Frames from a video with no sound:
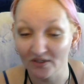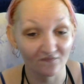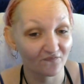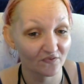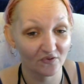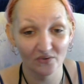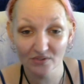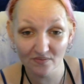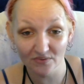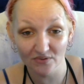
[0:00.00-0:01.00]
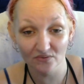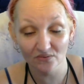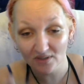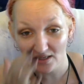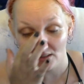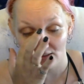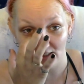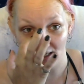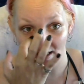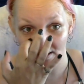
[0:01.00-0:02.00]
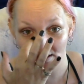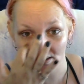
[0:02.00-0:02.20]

And for those of you that